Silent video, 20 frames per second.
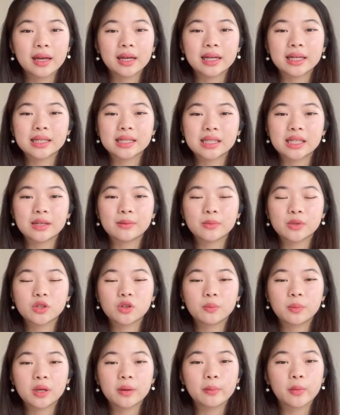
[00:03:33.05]
it seems to
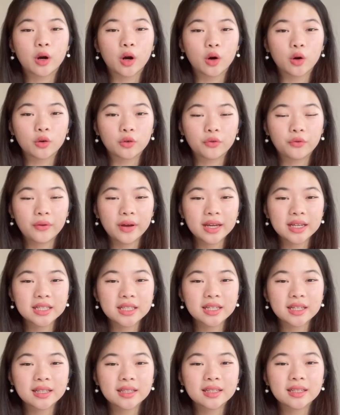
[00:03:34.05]
be more
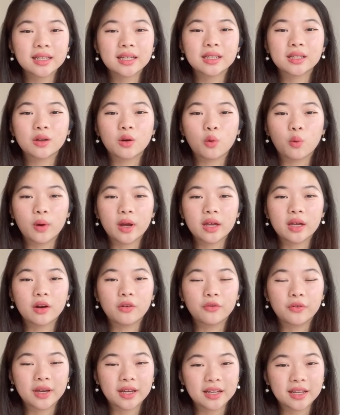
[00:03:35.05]
old-fashioned in the way
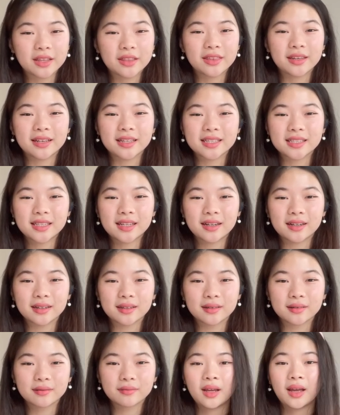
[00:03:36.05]
of getting things done.